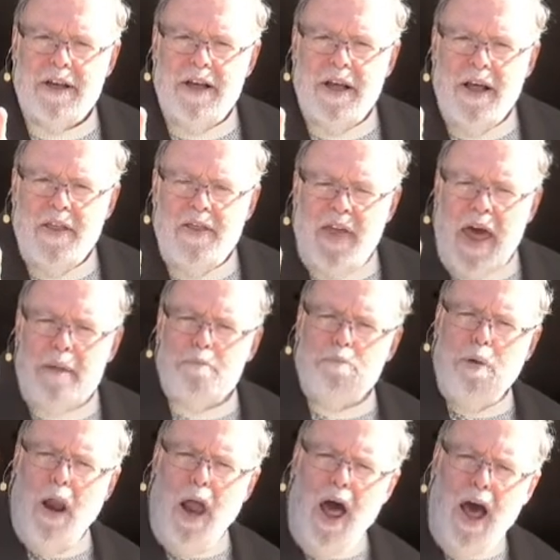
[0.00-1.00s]
that
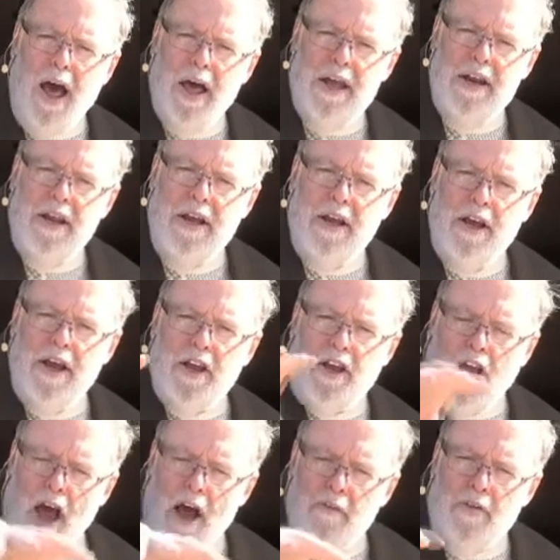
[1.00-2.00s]
blood
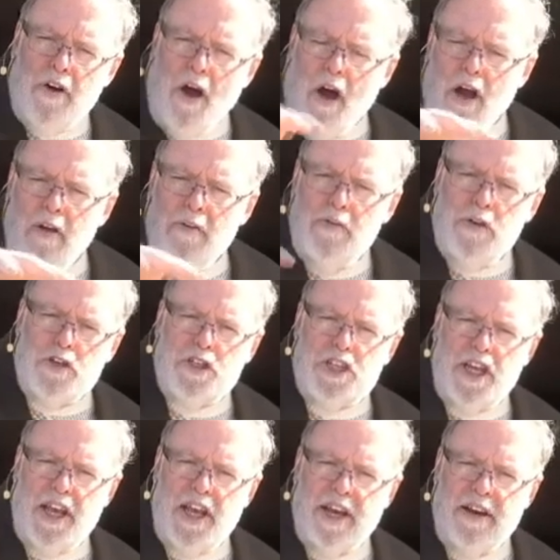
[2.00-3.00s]
covered all of your
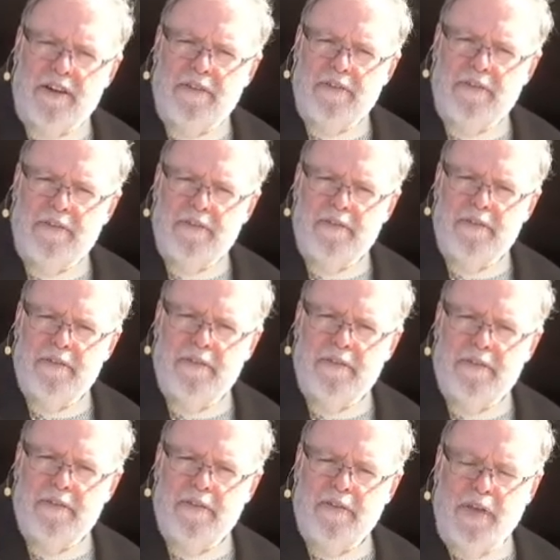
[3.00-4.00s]
sin.
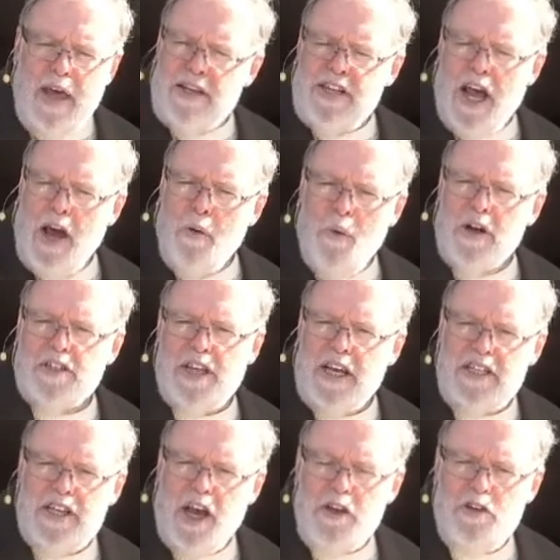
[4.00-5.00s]
That's how it works.
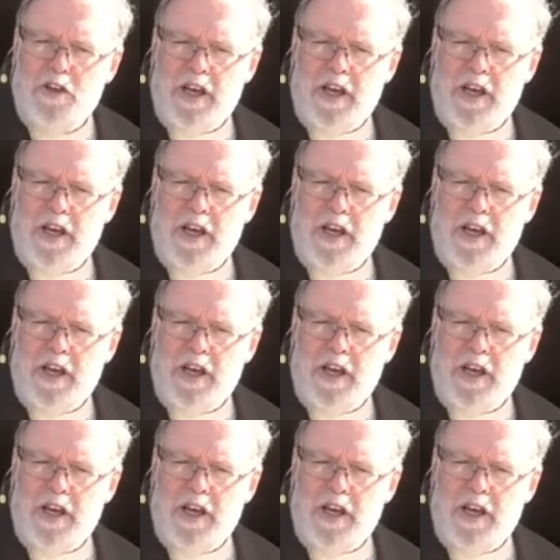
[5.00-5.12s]
That's how you get